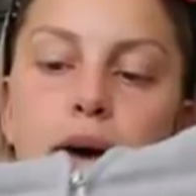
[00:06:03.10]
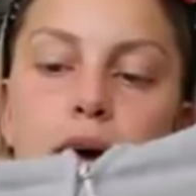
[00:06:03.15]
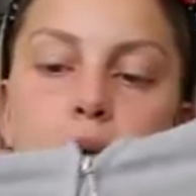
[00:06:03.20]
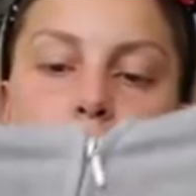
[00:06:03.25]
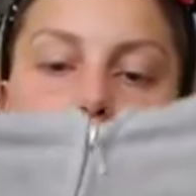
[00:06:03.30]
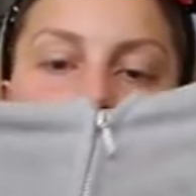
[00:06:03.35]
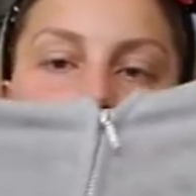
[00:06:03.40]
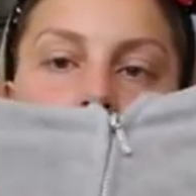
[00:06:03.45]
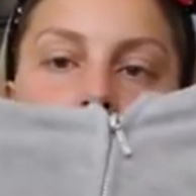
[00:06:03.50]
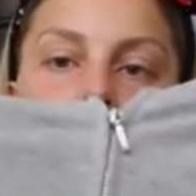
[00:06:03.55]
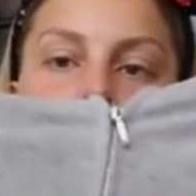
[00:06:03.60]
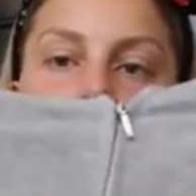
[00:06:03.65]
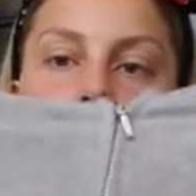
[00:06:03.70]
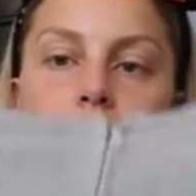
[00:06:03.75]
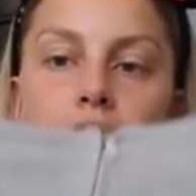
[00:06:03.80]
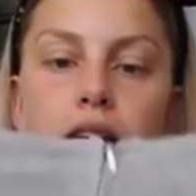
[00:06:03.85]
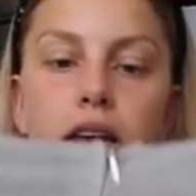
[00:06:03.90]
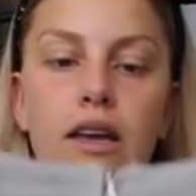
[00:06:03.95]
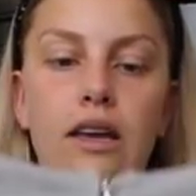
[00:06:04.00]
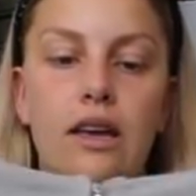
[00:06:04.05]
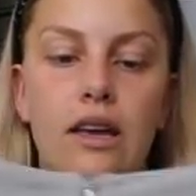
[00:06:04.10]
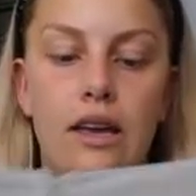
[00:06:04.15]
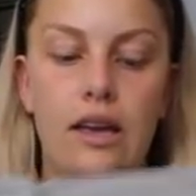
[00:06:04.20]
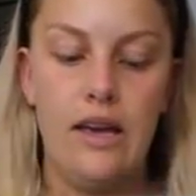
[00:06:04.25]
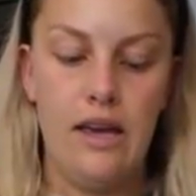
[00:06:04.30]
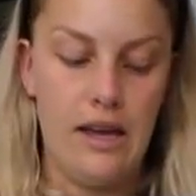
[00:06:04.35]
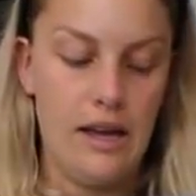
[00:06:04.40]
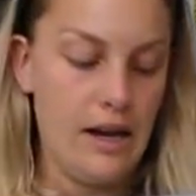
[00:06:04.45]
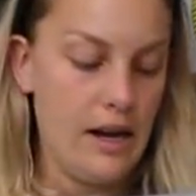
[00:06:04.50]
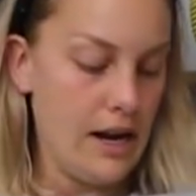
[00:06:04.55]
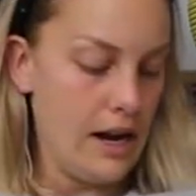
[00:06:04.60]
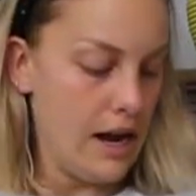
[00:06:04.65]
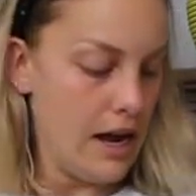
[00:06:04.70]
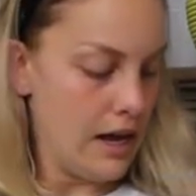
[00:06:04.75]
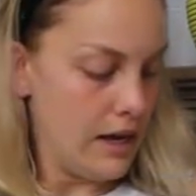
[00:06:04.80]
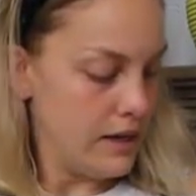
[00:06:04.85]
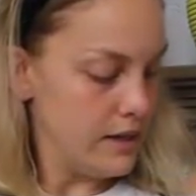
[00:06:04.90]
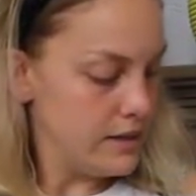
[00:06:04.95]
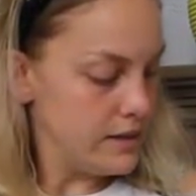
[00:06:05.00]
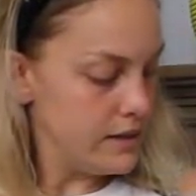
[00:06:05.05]
up, and it
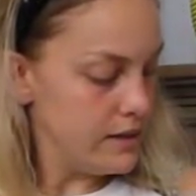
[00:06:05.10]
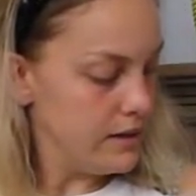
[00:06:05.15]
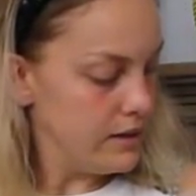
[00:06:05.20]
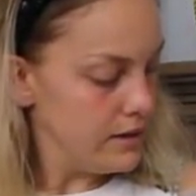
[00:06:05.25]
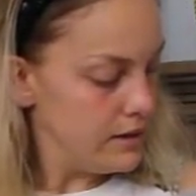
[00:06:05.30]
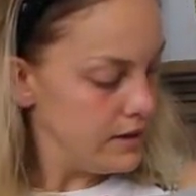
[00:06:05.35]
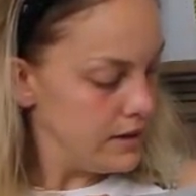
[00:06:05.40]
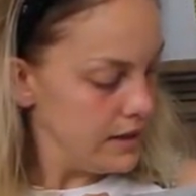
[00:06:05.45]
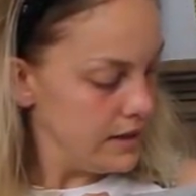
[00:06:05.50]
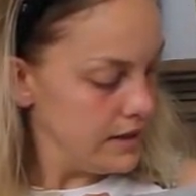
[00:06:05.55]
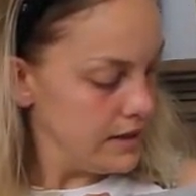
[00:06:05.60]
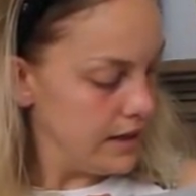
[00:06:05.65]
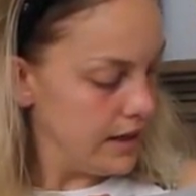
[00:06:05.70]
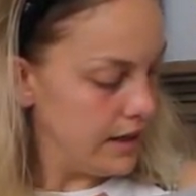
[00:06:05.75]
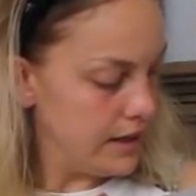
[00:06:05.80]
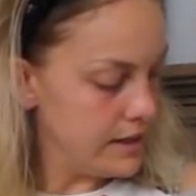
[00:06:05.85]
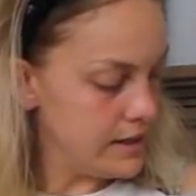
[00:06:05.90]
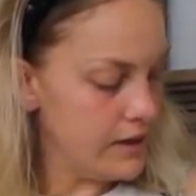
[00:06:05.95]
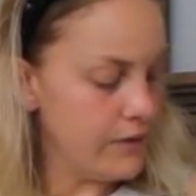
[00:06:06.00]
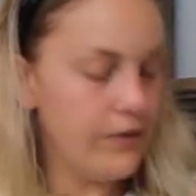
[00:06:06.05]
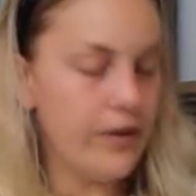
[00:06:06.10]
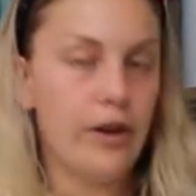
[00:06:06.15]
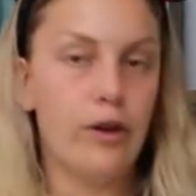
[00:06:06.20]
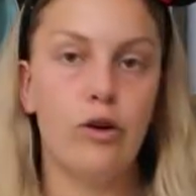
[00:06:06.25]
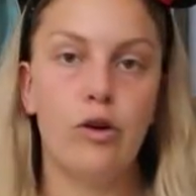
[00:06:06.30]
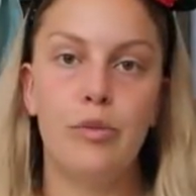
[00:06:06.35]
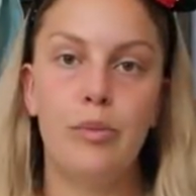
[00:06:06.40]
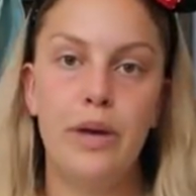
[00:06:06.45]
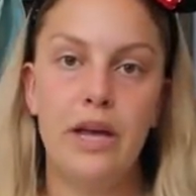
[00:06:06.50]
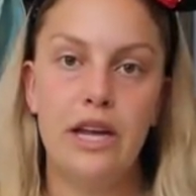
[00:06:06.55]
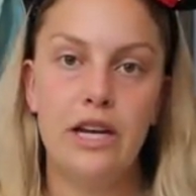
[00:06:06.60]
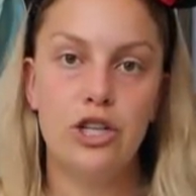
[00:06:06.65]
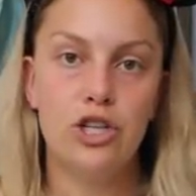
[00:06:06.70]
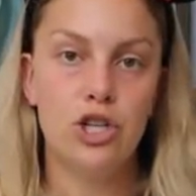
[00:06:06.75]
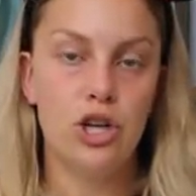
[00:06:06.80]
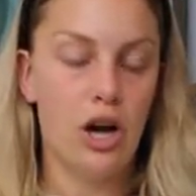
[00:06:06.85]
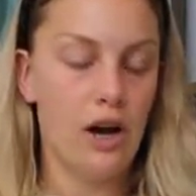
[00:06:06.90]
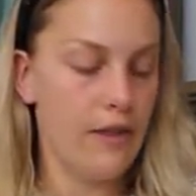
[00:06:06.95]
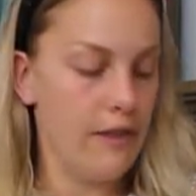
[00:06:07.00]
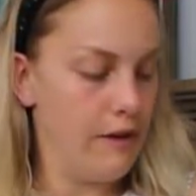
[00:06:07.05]
has Disney's Vero
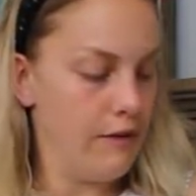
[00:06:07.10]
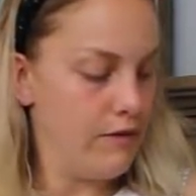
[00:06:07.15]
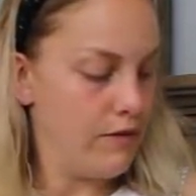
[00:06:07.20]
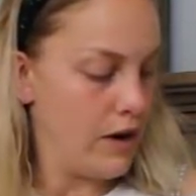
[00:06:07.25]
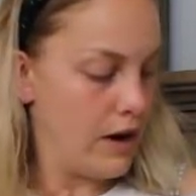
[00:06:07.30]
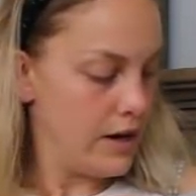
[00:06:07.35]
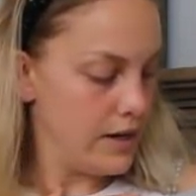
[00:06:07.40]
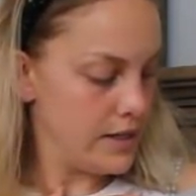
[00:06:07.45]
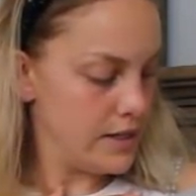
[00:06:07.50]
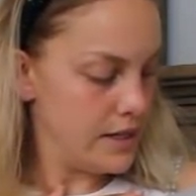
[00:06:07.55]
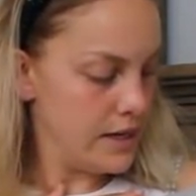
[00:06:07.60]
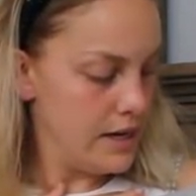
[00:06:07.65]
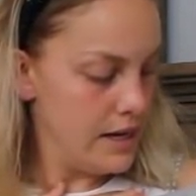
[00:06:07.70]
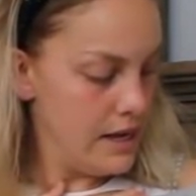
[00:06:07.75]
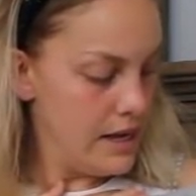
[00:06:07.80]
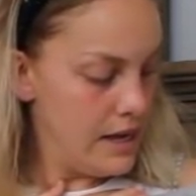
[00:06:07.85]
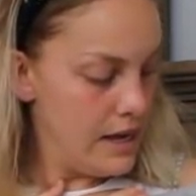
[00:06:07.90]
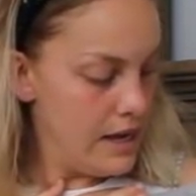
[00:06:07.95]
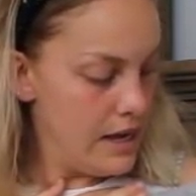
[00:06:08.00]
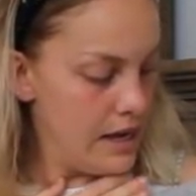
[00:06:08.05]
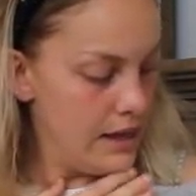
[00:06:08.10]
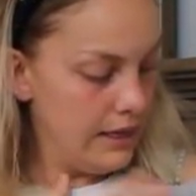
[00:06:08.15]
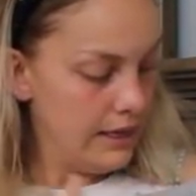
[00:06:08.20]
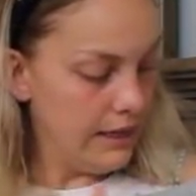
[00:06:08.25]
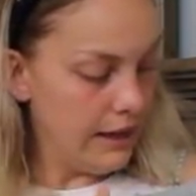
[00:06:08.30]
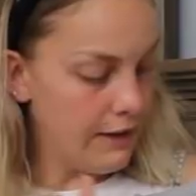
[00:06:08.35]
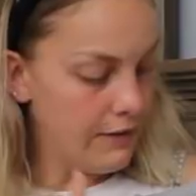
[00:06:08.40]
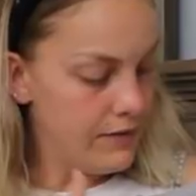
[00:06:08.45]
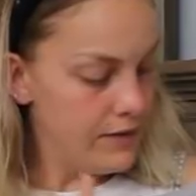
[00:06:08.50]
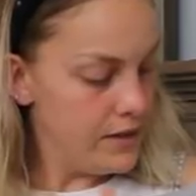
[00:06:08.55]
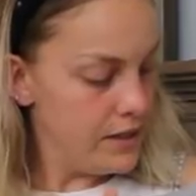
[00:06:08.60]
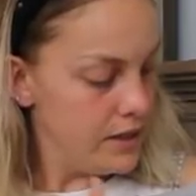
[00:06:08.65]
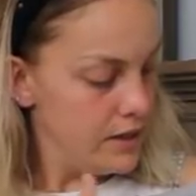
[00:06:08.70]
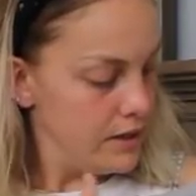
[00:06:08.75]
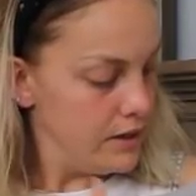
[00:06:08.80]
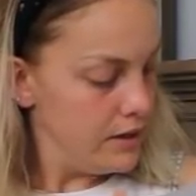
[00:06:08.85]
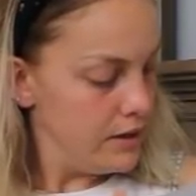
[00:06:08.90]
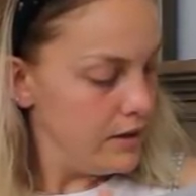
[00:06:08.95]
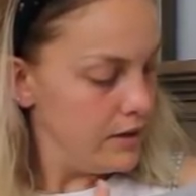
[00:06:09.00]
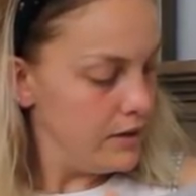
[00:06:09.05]
Beach on the front left
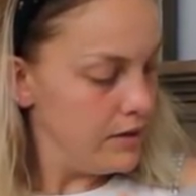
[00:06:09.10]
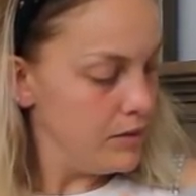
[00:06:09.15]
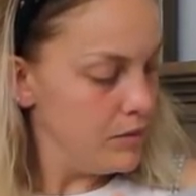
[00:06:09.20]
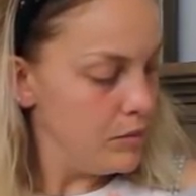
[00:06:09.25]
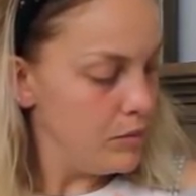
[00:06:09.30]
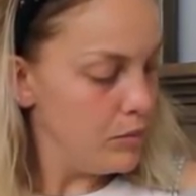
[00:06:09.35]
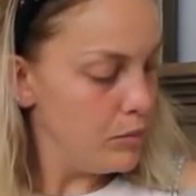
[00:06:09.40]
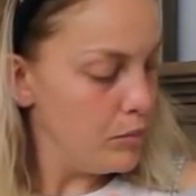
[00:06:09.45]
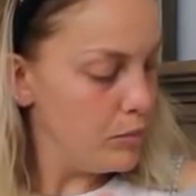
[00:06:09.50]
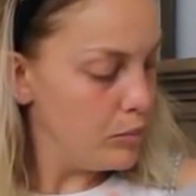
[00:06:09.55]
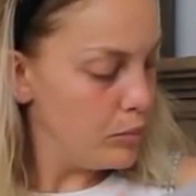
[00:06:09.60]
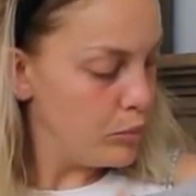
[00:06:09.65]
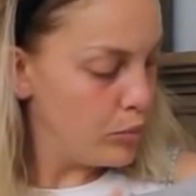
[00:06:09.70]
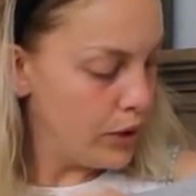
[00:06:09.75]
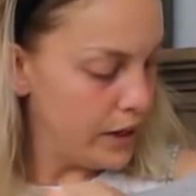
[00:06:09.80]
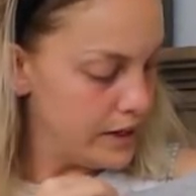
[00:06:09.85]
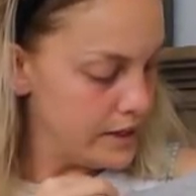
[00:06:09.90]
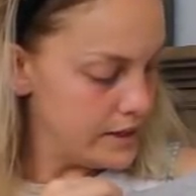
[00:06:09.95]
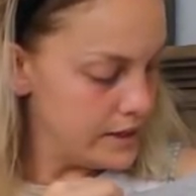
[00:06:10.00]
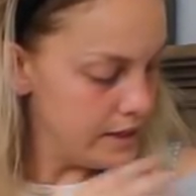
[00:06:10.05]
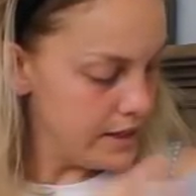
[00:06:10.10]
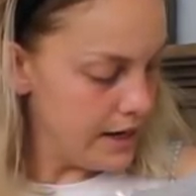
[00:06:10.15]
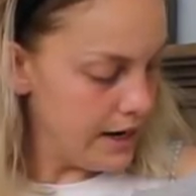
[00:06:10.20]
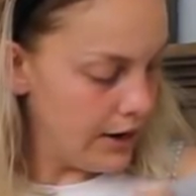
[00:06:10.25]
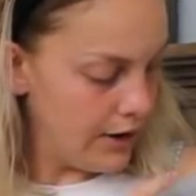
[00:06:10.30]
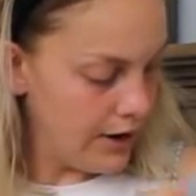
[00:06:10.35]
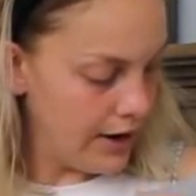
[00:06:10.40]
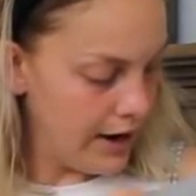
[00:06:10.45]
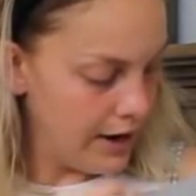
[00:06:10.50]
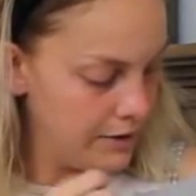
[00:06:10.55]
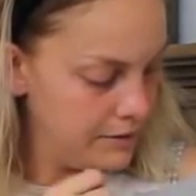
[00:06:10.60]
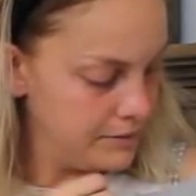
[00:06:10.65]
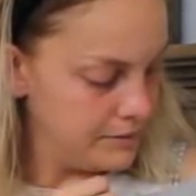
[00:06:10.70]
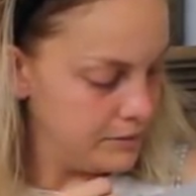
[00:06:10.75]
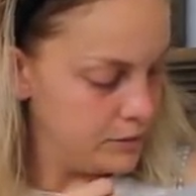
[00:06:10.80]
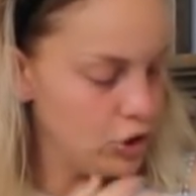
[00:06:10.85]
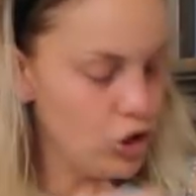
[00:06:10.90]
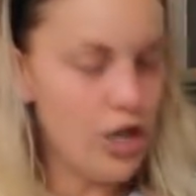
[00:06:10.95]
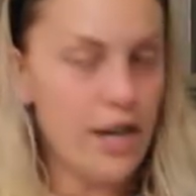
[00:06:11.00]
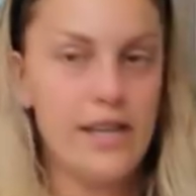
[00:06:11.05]
breast area,
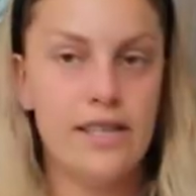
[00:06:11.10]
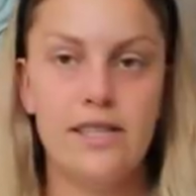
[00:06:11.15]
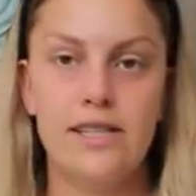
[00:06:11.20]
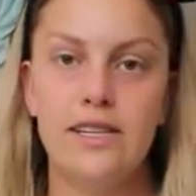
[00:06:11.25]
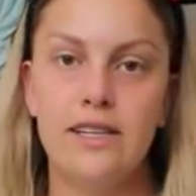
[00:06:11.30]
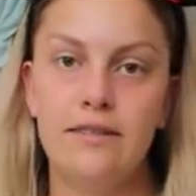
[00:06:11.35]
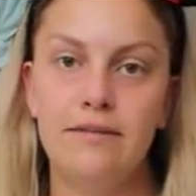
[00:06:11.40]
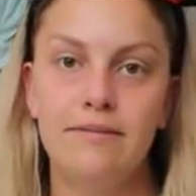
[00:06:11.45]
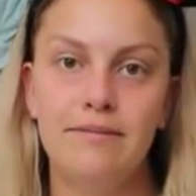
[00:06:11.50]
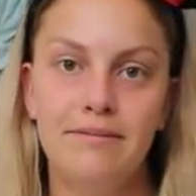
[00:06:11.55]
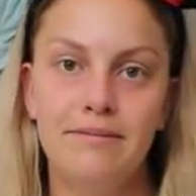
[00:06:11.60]
chest